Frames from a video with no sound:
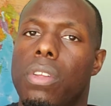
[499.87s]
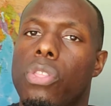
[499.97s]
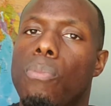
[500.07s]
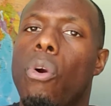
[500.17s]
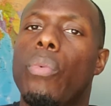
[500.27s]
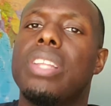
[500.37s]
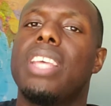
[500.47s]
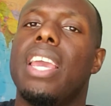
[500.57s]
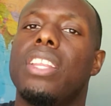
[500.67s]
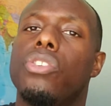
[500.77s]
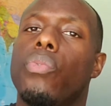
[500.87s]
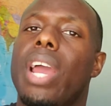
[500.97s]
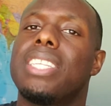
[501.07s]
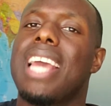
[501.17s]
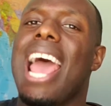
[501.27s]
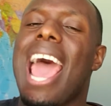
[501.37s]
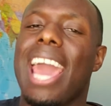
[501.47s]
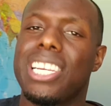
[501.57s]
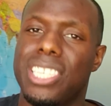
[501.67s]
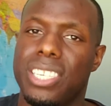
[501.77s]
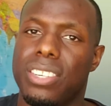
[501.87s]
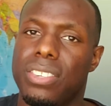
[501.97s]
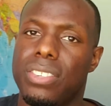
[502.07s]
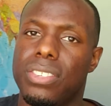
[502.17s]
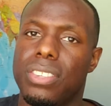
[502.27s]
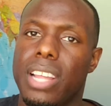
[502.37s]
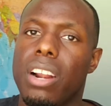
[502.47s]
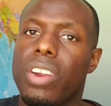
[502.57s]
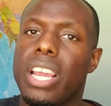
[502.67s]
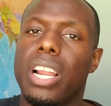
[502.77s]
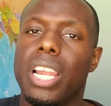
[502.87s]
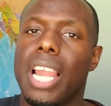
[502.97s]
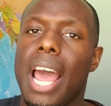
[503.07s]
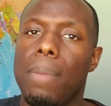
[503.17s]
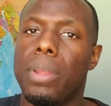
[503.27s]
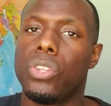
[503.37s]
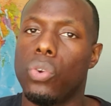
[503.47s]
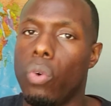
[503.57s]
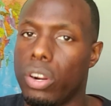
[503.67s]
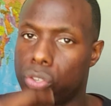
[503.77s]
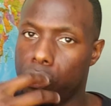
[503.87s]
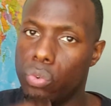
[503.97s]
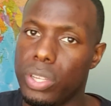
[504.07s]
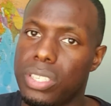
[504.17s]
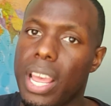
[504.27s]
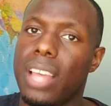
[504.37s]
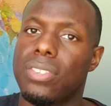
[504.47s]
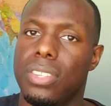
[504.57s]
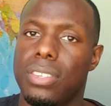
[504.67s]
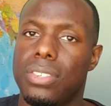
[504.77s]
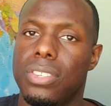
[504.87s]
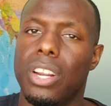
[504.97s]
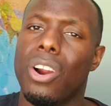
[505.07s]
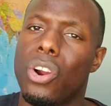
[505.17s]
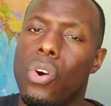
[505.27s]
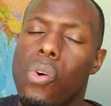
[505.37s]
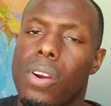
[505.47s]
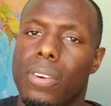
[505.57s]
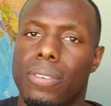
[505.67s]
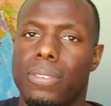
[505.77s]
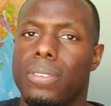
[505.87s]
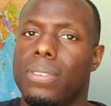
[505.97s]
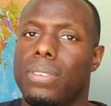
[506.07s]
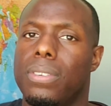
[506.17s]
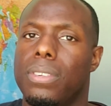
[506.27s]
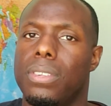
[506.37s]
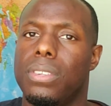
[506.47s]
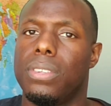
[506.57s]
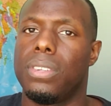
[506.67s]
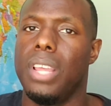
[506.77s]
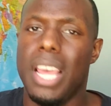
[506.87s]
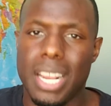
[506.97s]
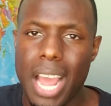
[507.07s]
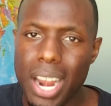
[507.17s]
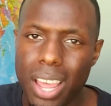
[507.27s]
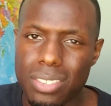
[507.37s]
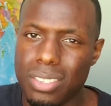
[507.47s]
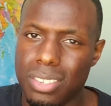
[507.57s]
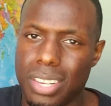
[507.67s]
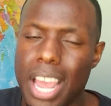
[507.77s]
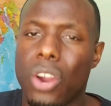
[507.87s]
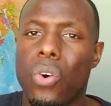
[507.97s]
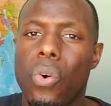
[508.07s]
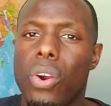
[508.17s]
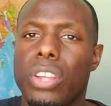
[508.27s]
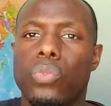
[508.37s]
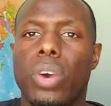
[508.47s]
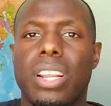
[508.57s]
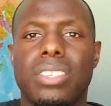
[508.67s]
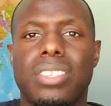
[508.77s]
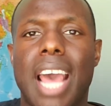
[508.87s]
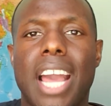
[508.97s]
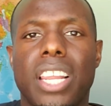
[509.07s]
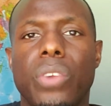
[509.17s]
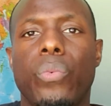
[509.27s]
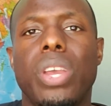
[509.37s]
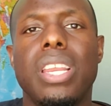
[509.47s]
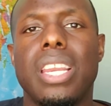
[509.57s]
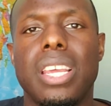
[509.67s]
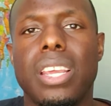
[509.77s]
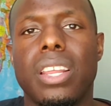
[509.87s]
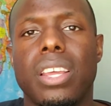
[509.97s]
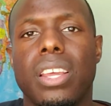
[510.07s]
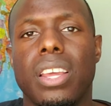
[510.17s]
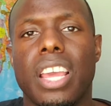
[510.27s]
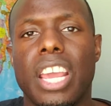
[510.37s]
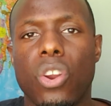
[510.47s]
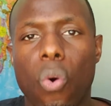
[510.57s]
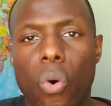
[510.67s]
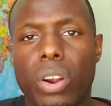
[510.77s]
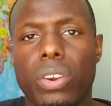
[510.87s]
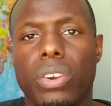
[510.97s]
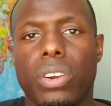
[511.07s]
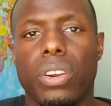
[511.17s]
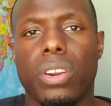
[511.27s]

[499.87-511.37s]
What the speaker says: the more we take direct actions that are in alignment to our truest essence and our core. And that essence and that core is what exactly we need in order